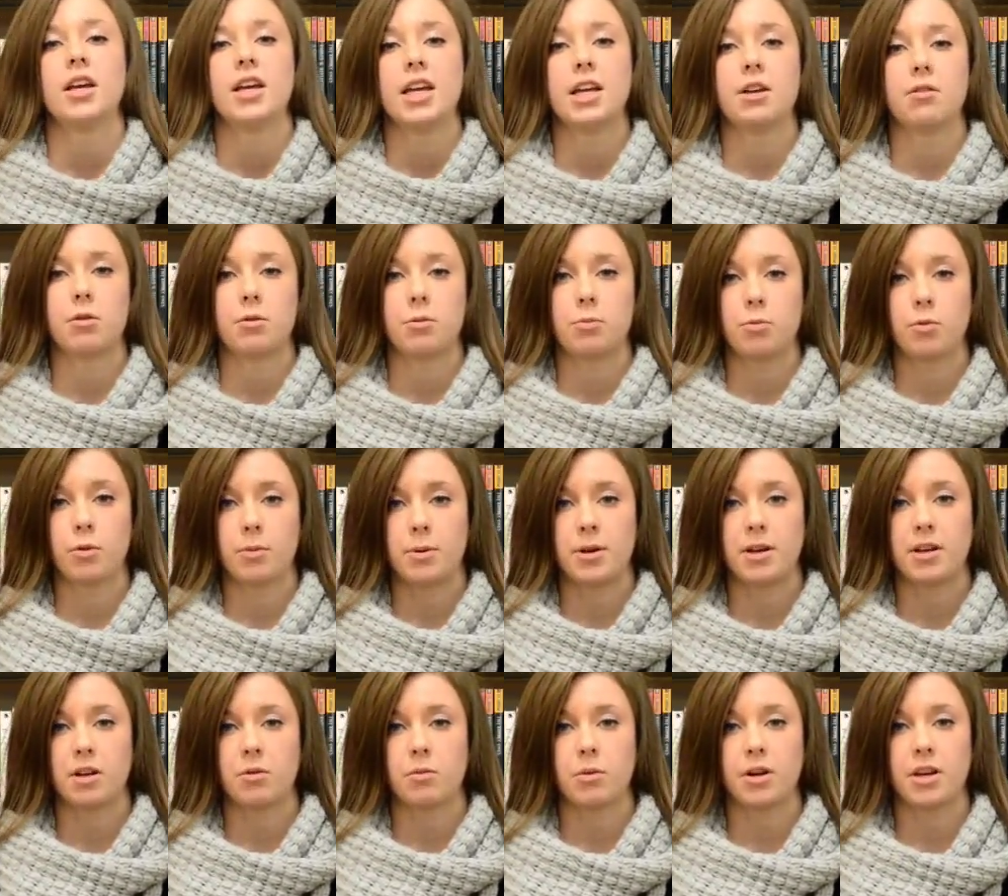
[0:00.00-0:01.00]
He re
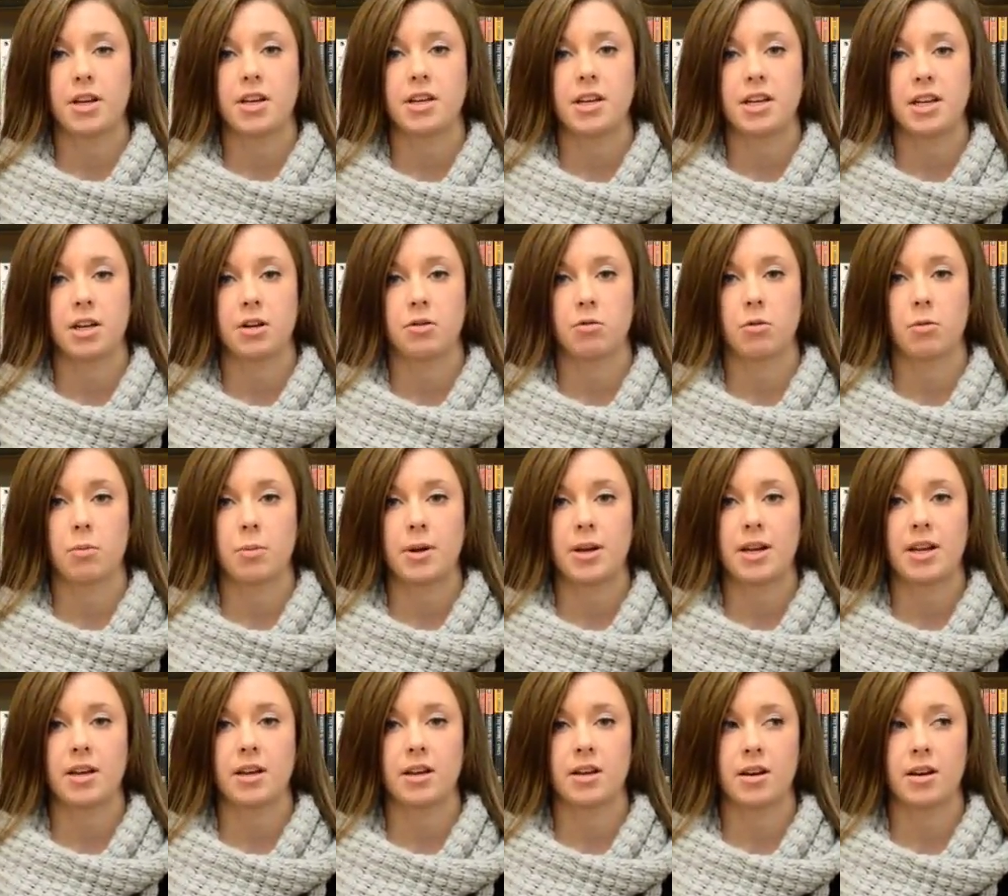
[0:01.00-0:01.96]
repeated what he needed to repeat,